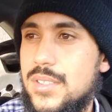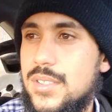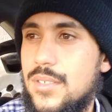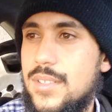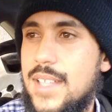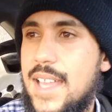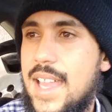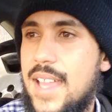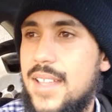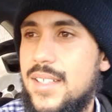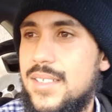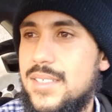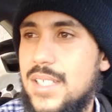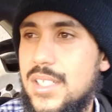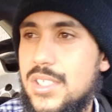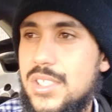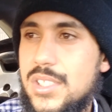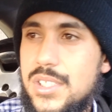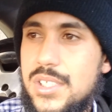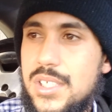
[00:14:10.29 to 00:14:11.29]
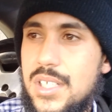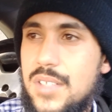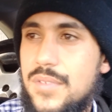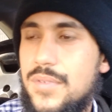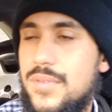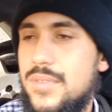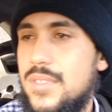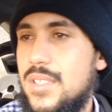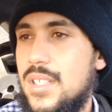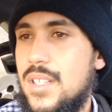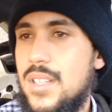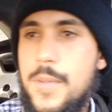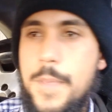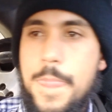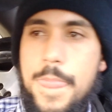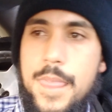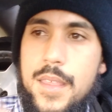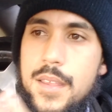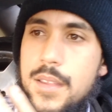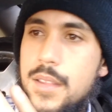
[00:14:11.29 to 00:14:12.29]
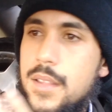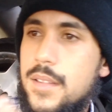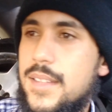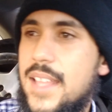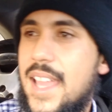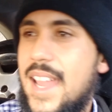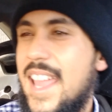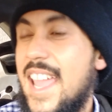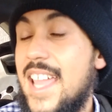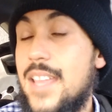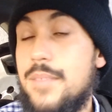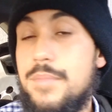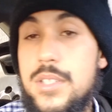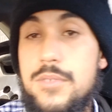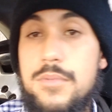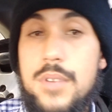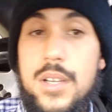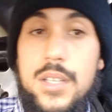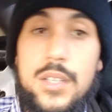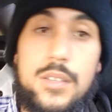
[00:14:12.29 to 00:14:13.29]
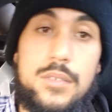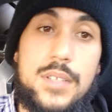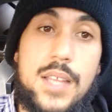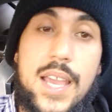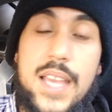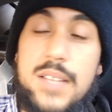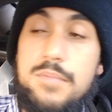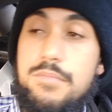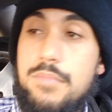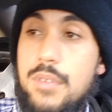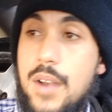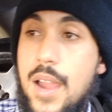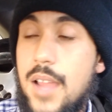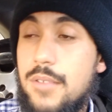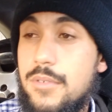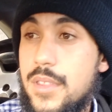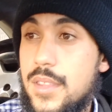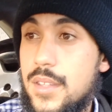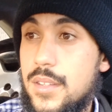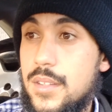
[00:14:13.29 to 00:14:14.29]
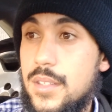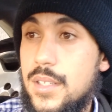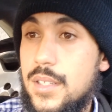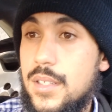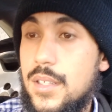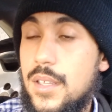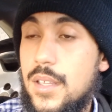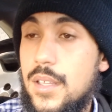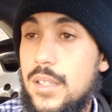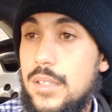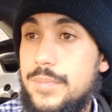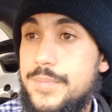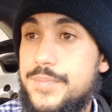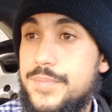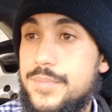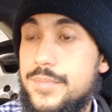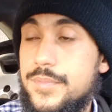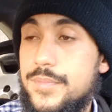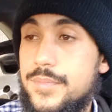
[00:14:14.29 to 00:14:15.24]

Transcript: So that is a shift that AB 109 brought within the um,